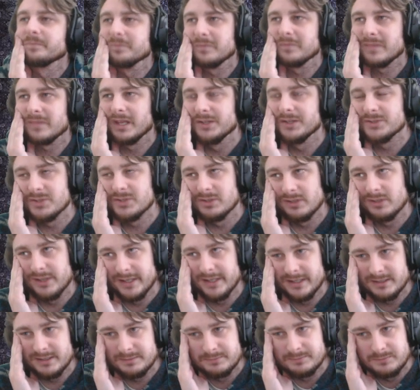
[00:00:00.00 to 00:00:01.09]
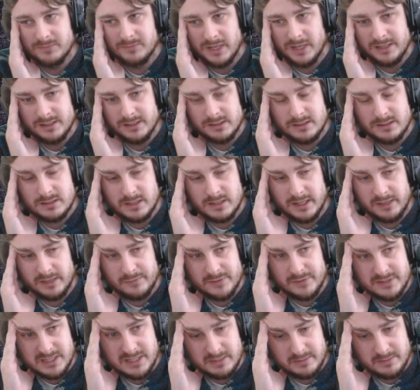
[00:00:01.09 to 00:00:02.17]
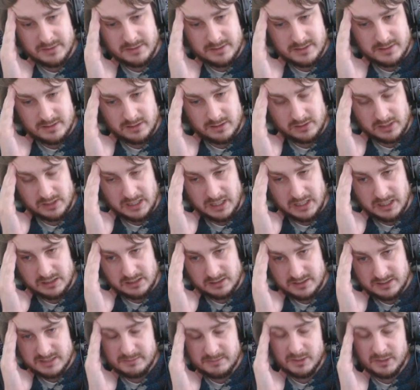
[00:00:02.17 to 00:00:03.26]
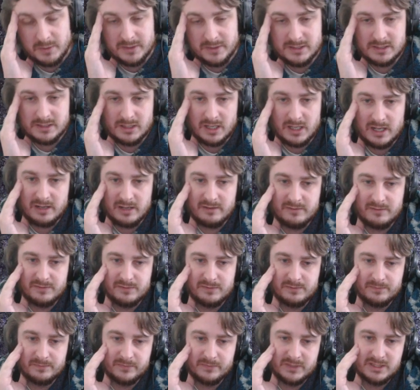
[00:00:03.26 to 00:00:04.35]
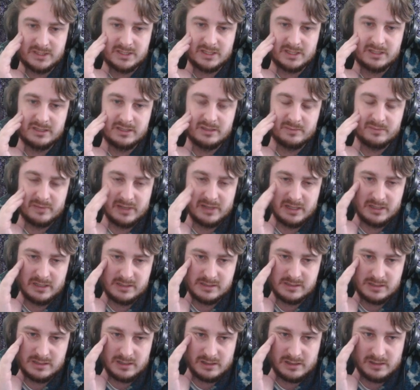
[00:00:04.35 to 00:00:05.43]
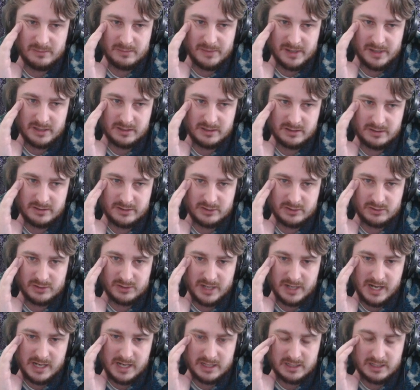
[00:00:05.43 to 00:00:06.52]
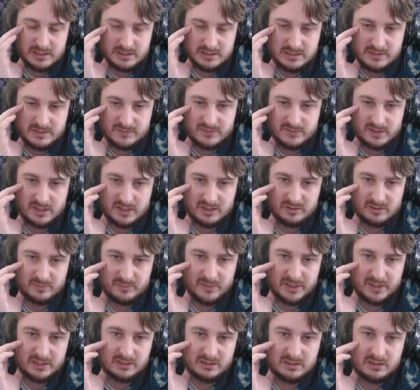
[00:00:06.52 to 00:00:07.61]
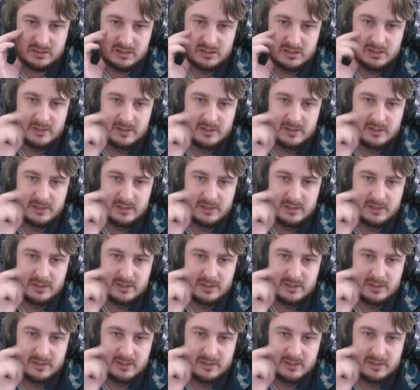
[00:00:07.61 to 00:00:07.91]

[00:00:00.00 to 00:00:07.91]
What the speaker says: And so, like, I think designing for demons is a lot harder. Some of the ones that I've done in the past are about creating a different kill pattern.